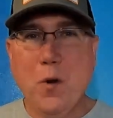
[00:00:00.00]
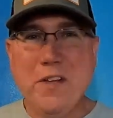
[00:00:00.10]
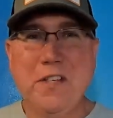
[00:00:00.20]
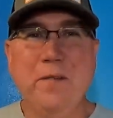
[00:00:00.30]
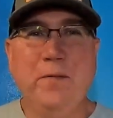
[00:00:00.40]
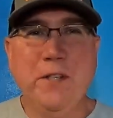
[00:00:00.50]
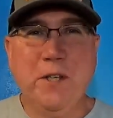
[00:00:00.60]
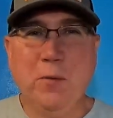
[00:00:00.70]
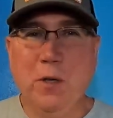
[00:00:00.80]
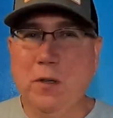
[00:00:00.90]
What is up,
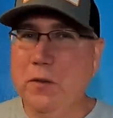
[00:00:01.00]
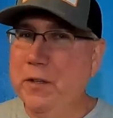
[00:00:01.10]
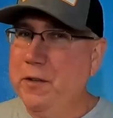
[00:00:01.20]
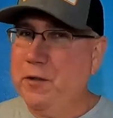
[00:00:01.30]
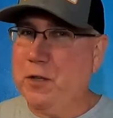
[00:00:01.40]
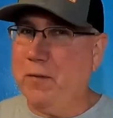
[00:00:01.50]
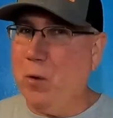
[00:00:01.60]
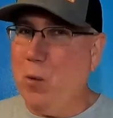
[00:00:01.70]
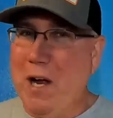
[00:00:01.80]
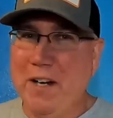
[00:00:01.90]
fishing world?
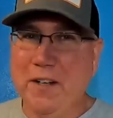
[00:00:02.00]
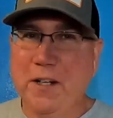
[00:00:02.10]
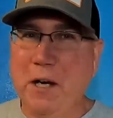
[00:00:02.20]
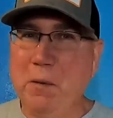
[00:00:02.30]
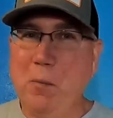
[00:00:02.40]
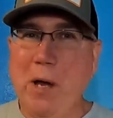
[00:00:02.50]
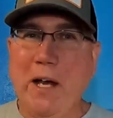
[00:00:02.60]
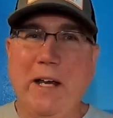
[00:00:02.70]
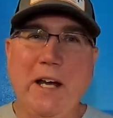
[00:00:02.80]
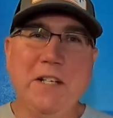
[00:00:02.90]
Trevor Wagner coming
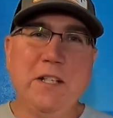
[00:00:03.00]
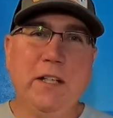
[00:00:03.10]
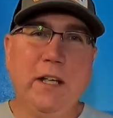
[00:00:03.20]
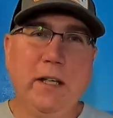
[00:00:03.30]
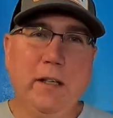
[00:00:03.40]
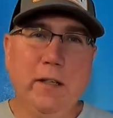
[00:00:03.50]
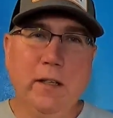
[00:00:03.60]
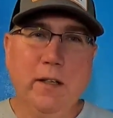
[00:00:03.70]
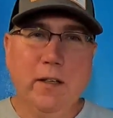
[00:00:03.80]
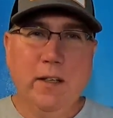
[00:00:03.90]
back at you
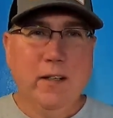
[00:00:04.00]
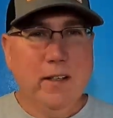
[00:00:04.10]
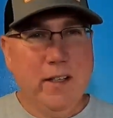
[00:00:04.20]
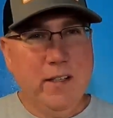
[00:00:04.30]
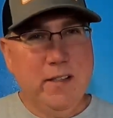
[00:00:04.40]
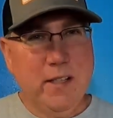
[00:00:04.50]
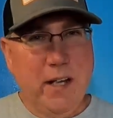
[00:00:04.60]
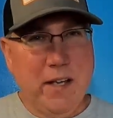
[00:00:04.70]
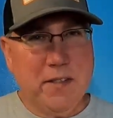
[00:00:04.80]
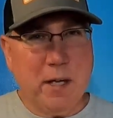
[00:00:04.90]
again. In
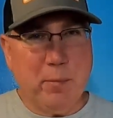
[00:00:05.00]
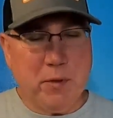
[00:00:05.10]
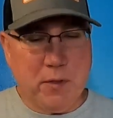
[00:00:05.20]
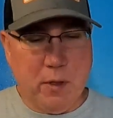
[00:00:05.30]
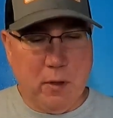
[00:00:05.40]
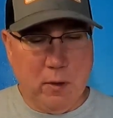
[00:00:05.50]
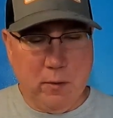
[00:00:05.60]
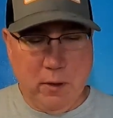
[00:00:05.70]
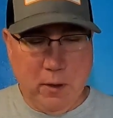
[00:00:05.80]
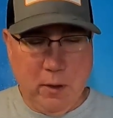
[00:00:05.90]
today's
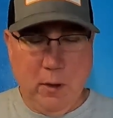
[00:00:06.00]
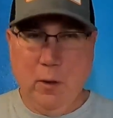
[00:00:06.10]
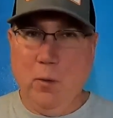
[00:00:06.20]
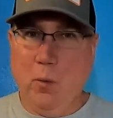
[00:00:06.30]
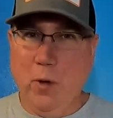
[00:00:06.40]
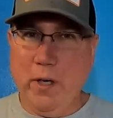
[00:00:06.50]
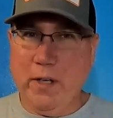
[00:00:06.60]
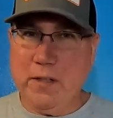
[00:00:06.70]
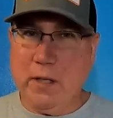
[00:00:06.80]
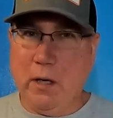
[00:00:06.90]
episode, we're
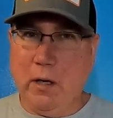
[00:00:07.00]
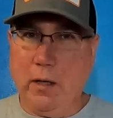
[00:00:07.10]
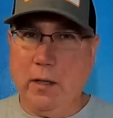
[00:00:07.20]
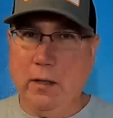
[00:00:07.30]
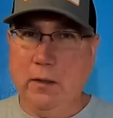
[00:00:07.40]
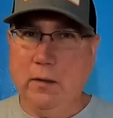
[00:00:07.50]
going to talk